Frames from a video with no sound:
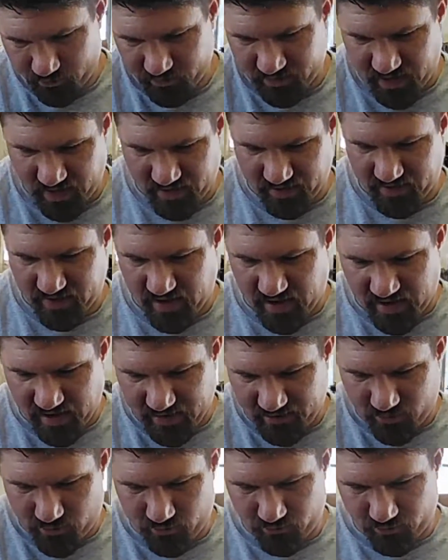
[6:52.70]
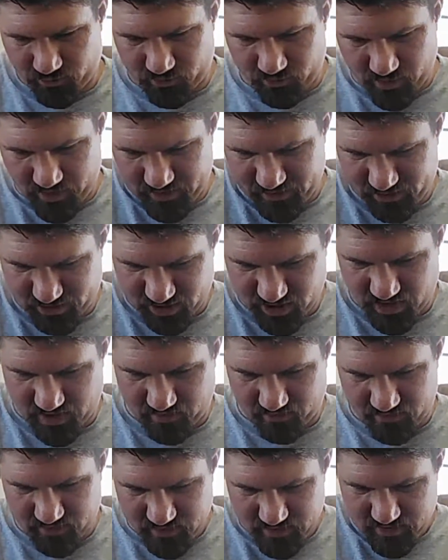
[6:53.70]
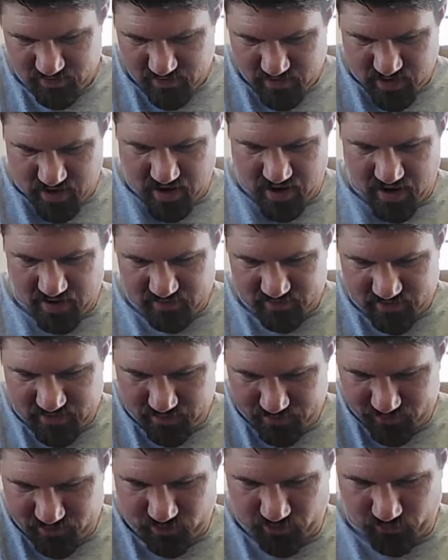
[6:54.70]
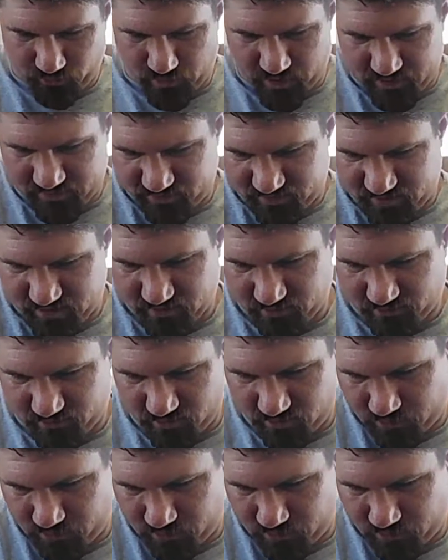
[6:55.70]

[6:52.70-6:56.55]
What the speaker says: to kind of guide over the crankshaft, and keeps the threads and the ends of the